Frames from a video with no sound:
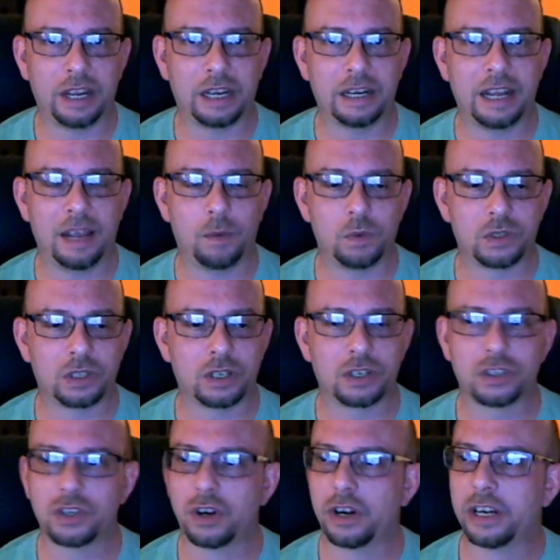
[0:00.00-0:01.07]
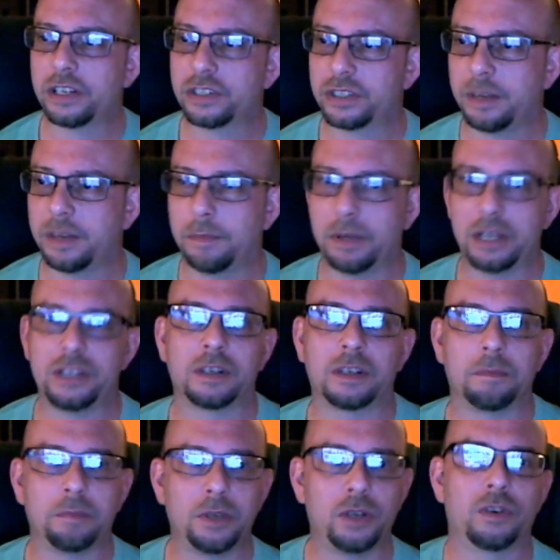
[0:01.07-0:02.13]
and that was concerning somebody's
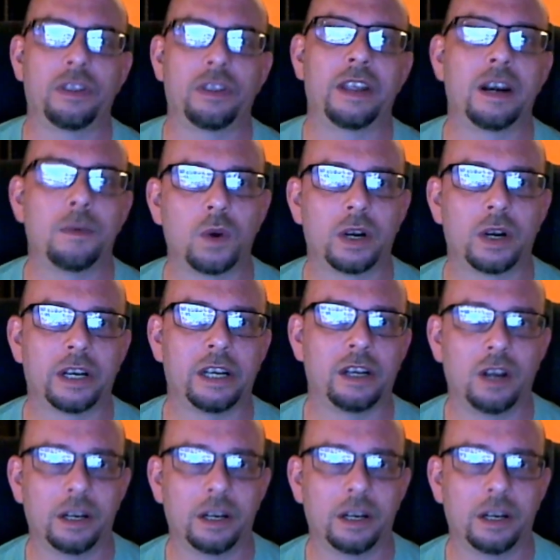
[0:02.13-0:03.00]
computer that I'm working.